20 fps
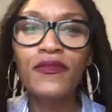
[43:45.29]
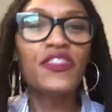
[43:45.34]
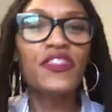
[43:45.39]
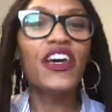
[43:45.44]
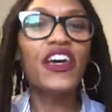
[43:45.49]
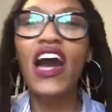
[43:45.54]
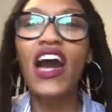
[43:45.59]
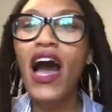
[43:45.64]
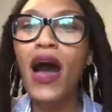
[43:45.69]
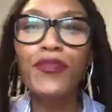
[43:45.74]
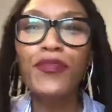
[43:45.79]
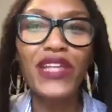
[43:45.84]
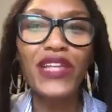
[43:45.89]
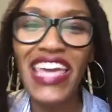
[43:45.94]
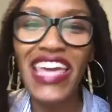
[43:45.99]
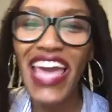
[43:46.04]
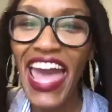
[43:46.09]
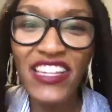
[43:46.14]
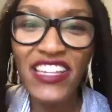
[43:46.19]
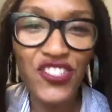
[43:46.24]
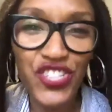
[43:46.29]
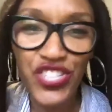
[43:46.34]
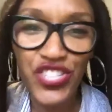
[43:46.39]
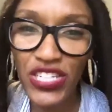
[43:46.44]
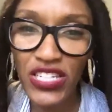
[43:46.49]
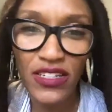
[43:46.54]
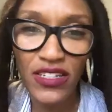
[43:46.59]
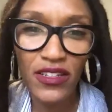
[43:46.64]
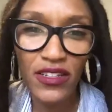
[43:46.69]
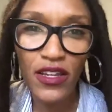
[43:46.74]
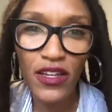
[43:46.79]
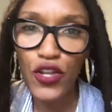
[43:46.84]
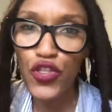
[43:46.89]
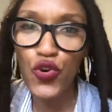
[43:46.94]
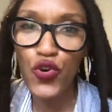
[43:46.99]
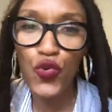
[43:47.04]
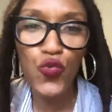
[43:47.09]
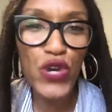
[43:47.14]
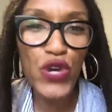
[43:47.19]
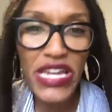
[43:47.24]
complication, the
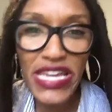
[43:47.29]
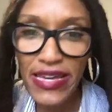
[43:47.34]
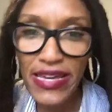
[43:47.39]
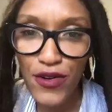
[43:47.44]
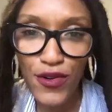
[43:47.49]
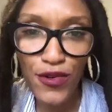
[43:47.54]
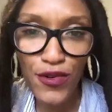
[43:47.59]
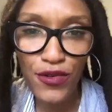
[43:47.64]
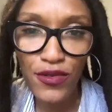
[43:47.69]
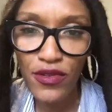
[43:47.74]
real,